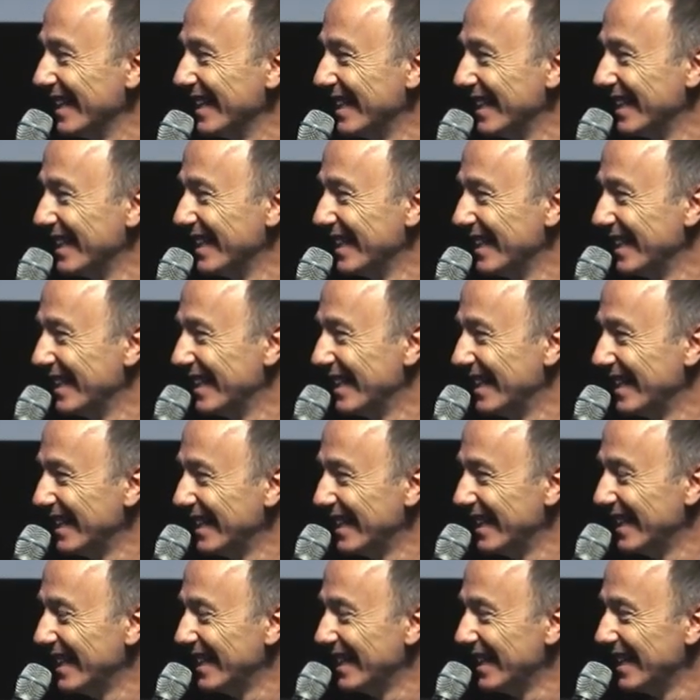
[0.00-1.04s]

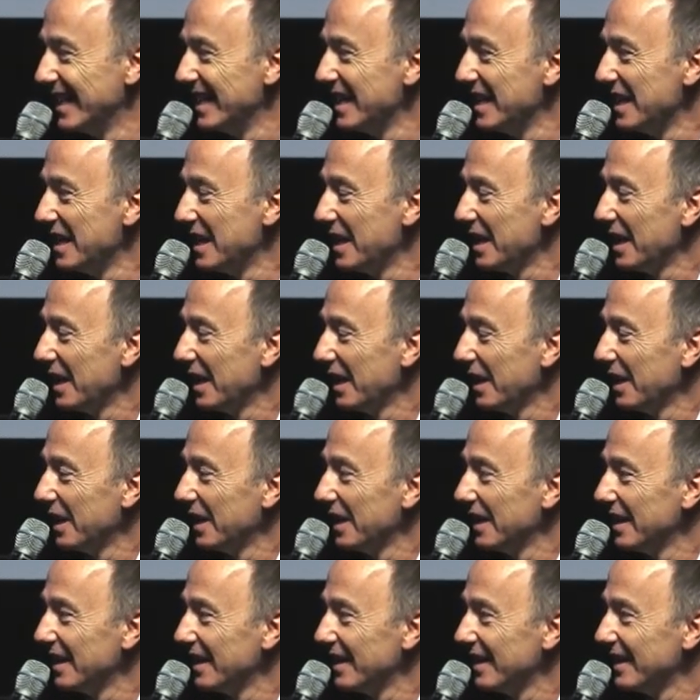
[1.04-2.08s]

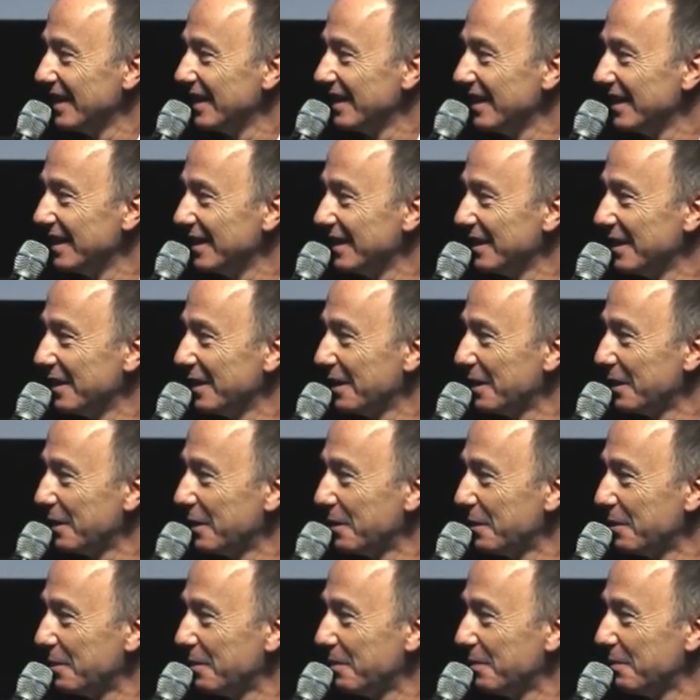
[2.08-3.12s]

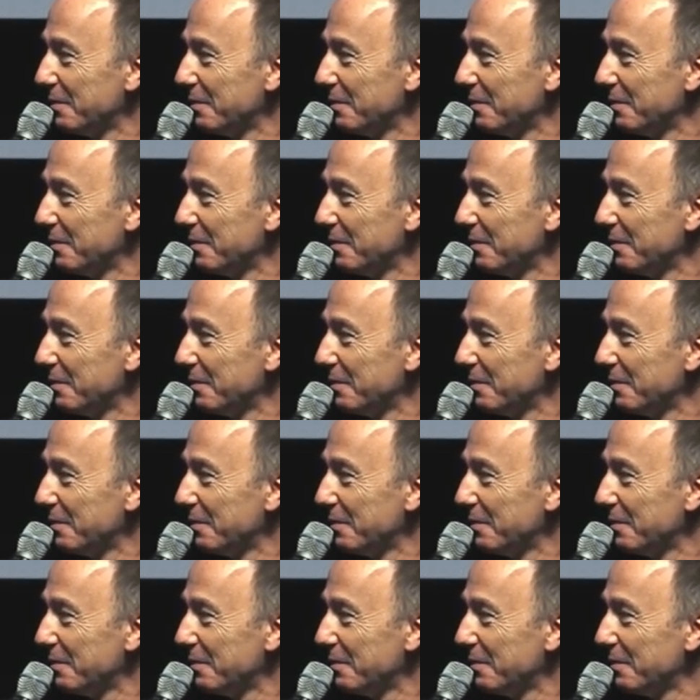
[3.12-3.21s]
This person isn't speaking.